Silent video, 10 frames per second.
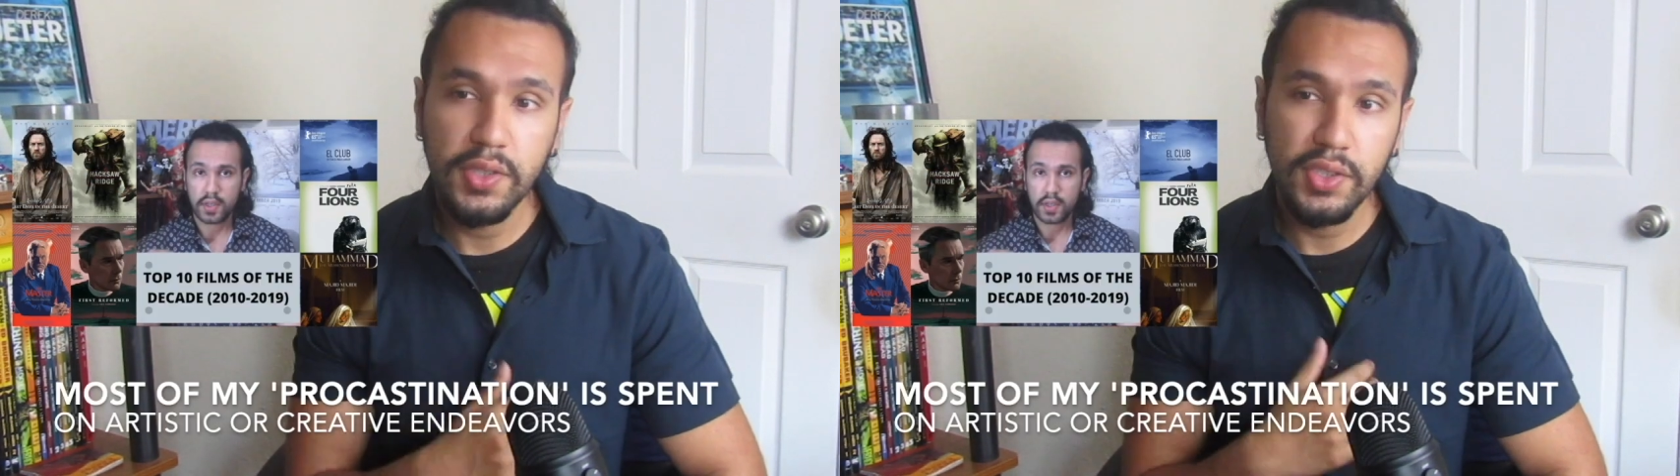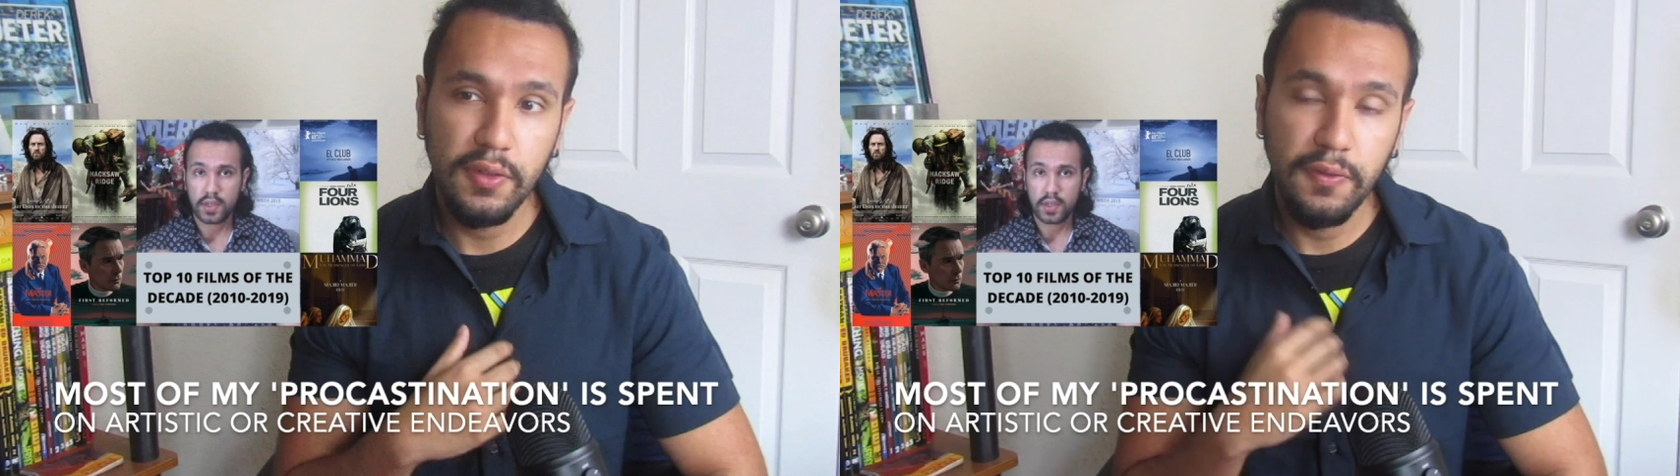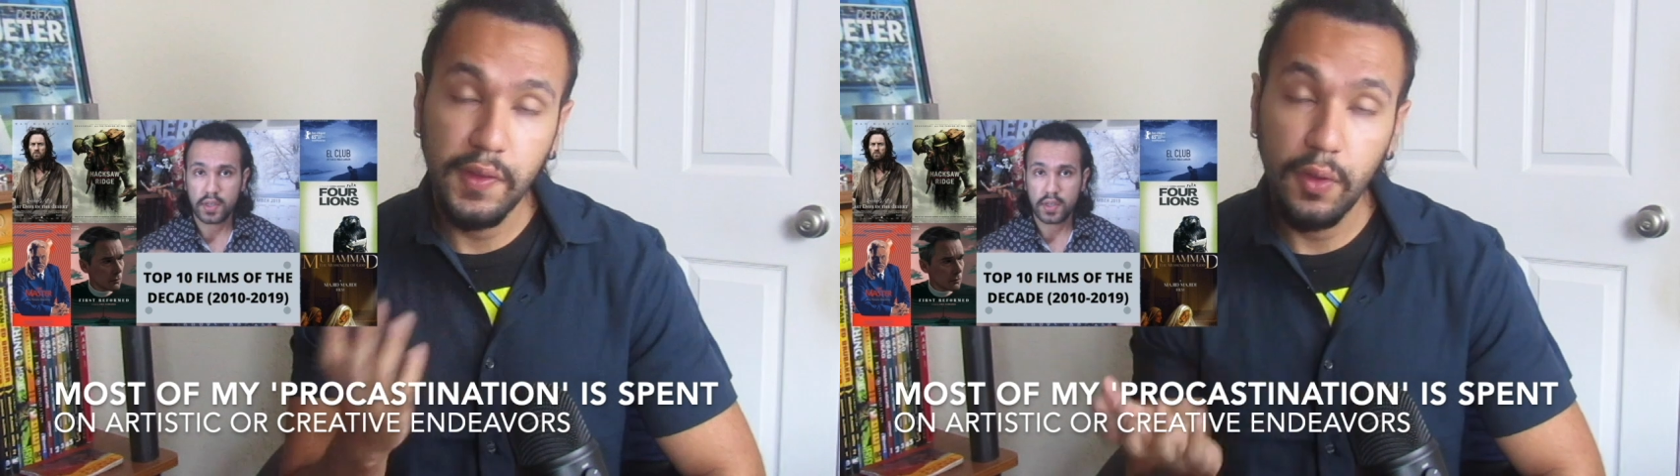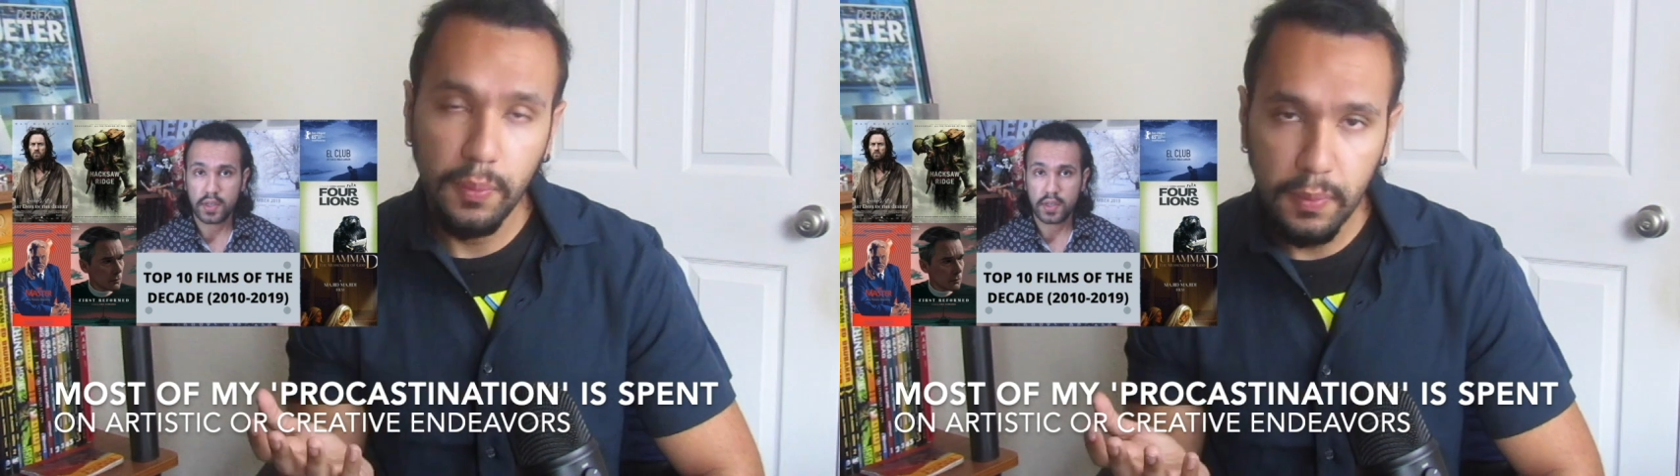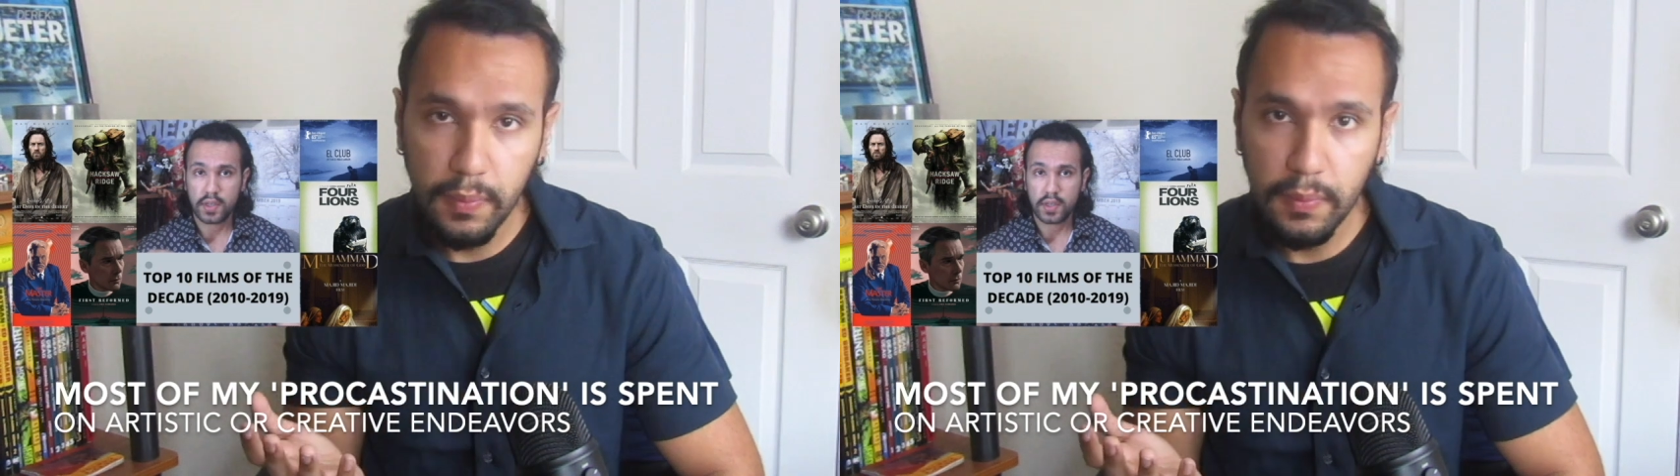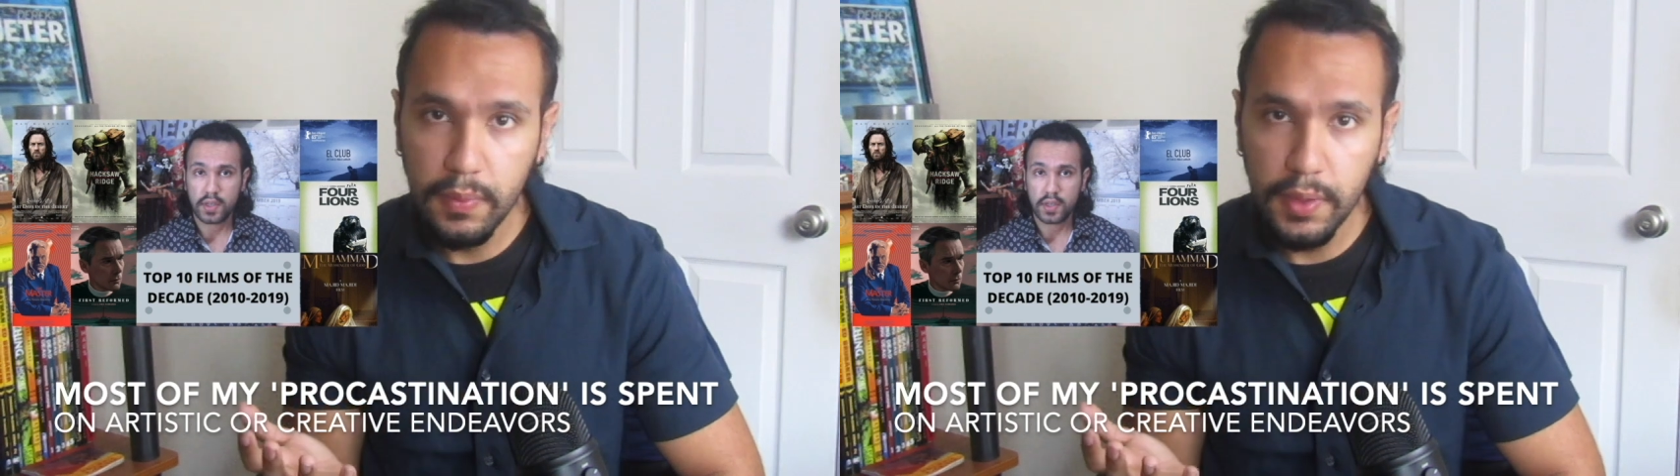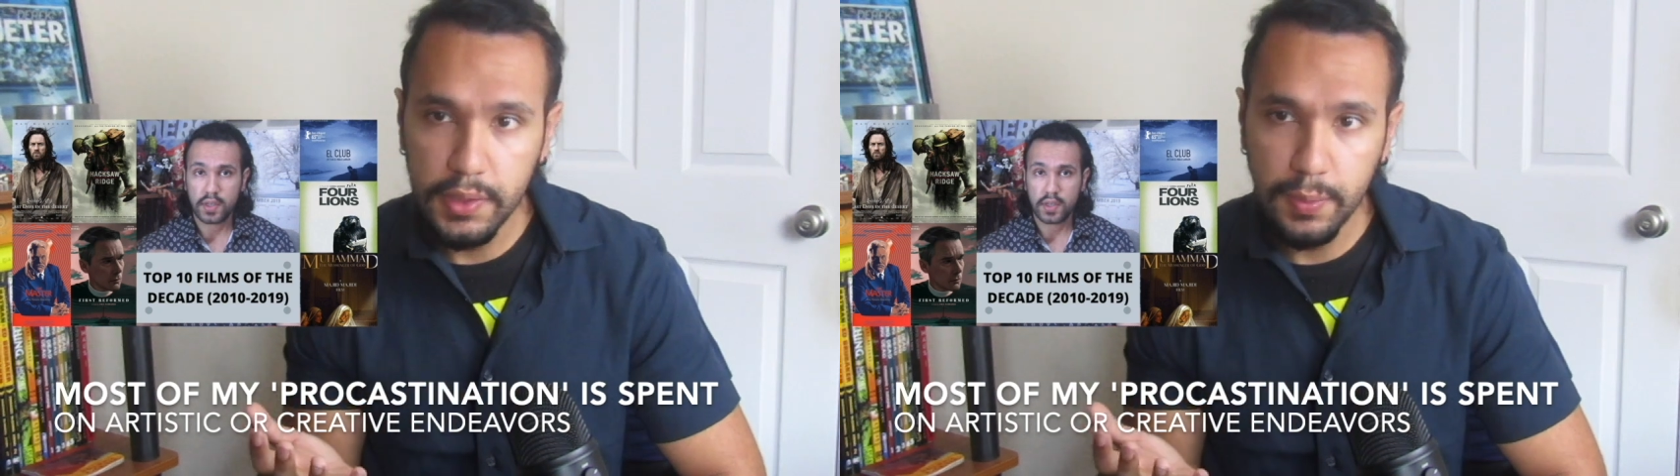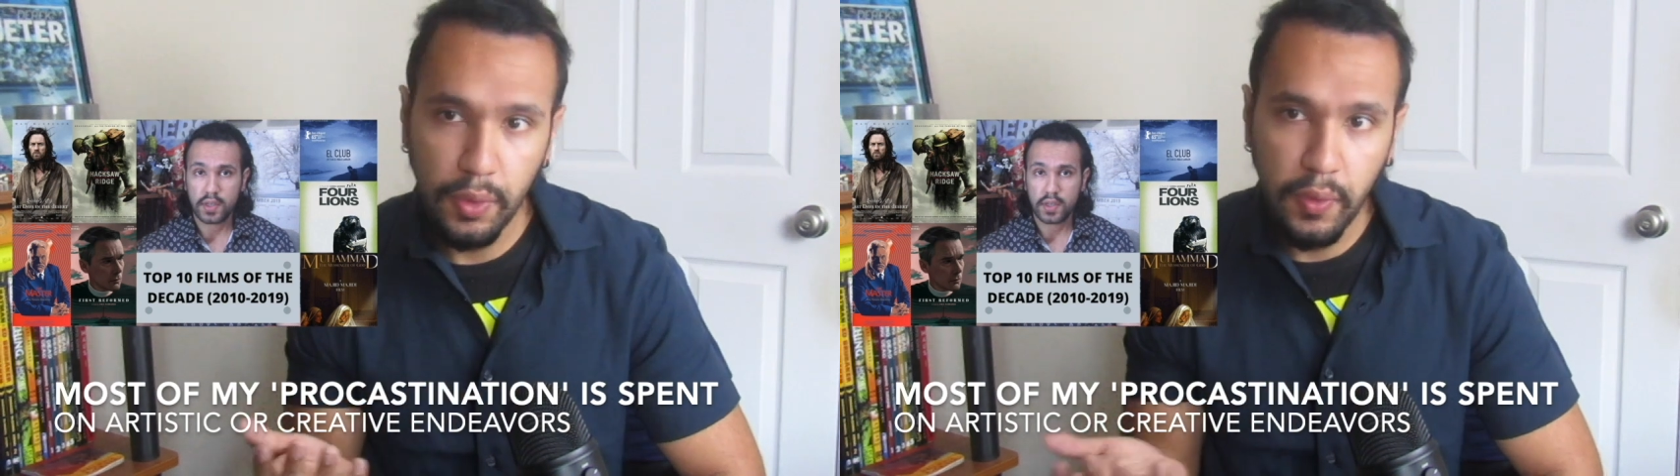watching a film
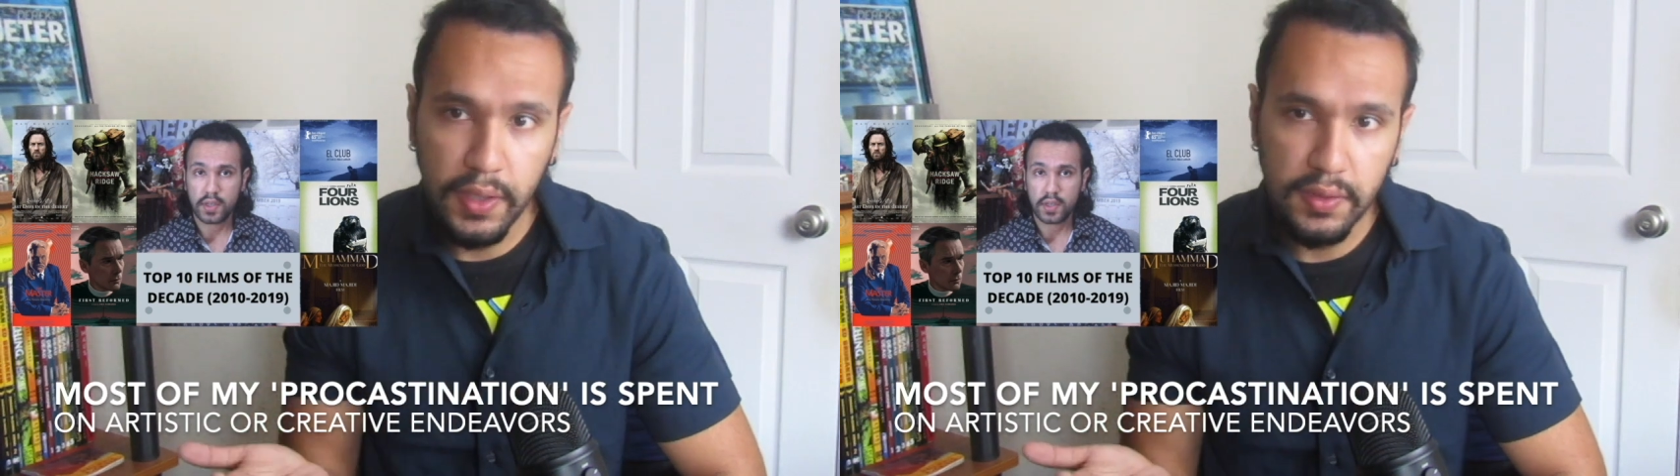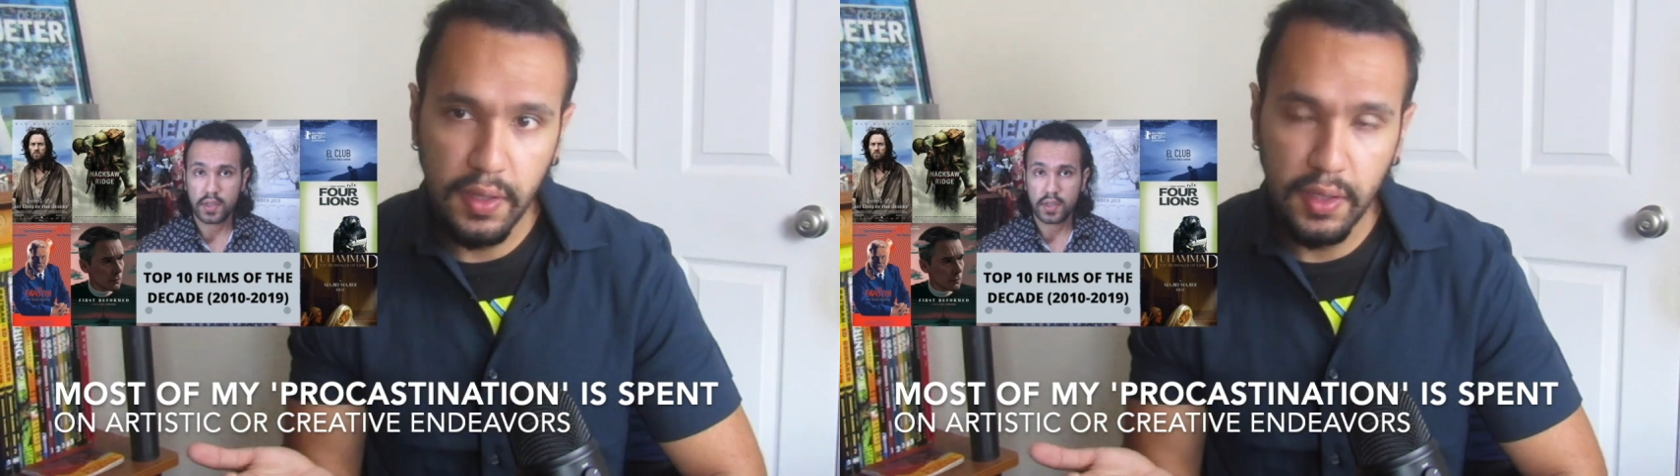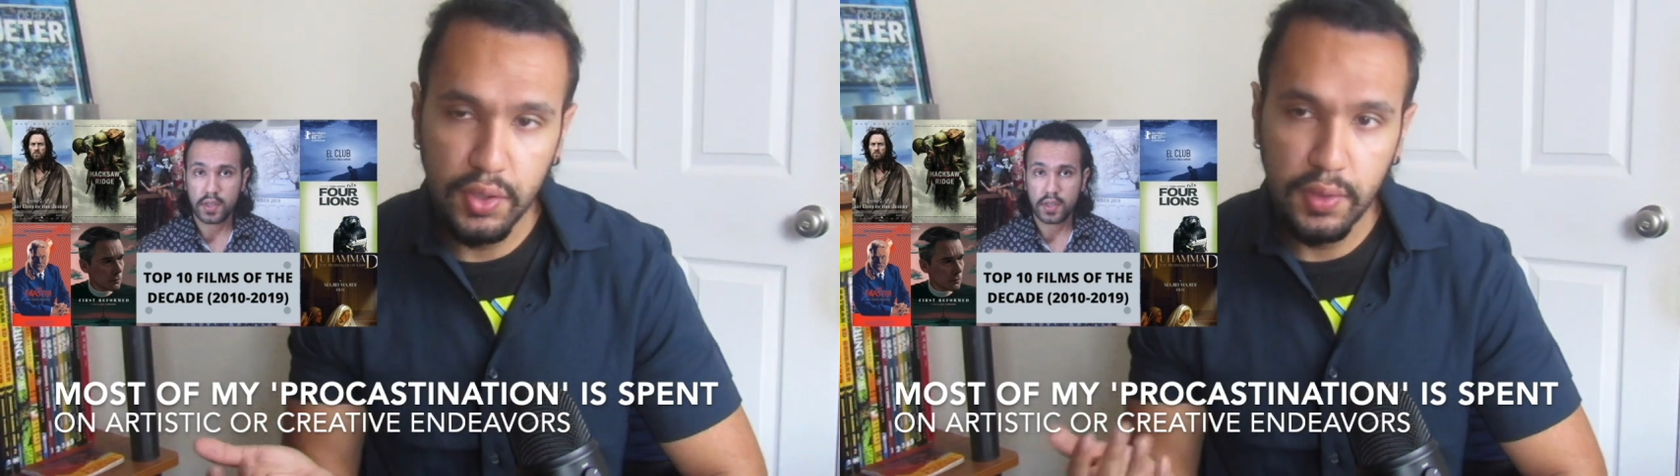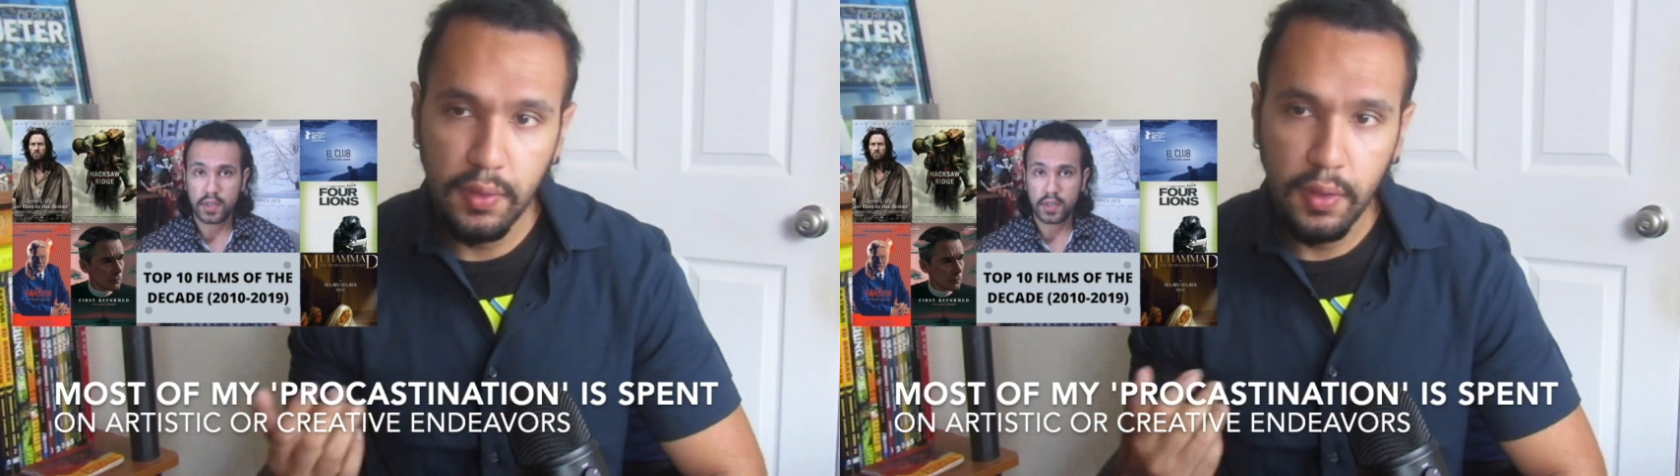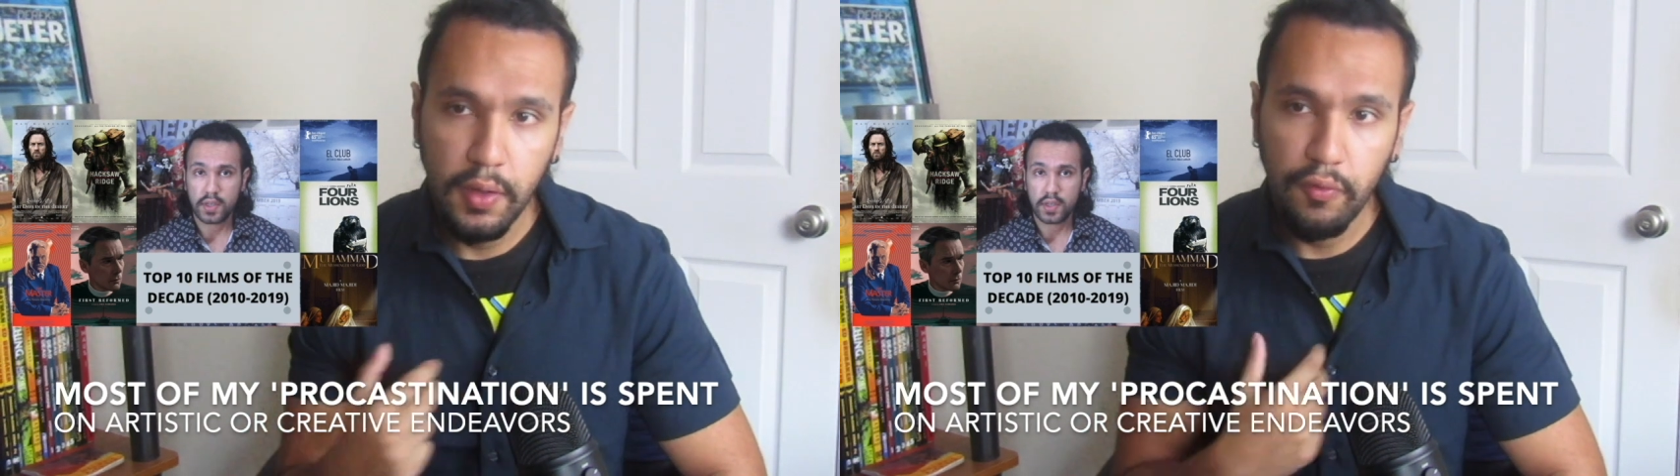is procrastination.